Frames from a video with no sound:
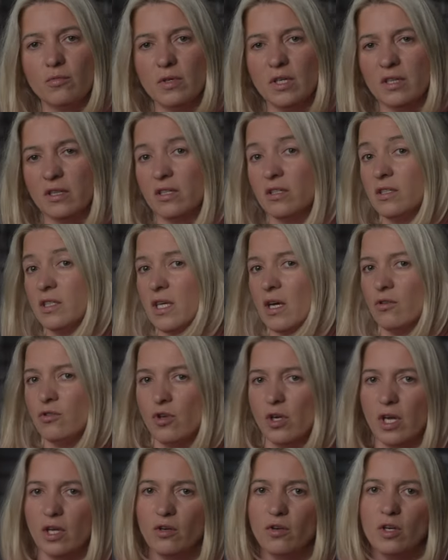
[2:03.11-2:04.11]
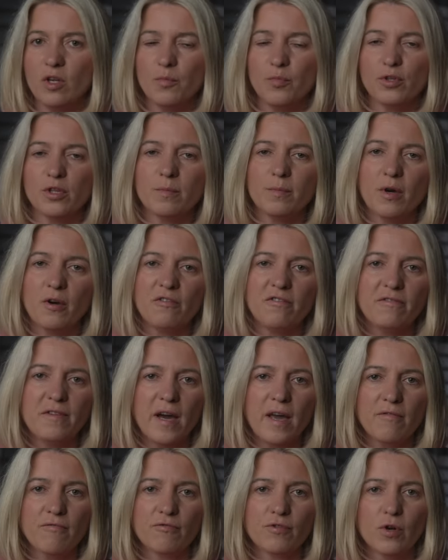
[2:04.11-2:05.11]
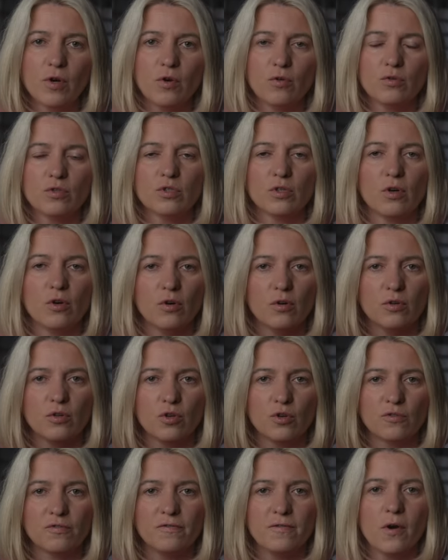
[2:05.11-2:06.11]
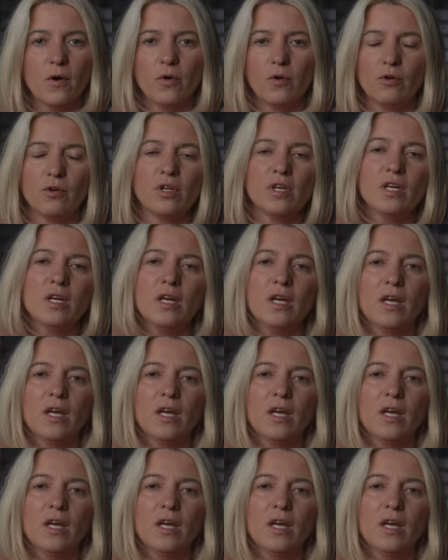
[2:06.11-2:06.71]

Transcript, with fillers: it turns out you can only put about five rows on your phone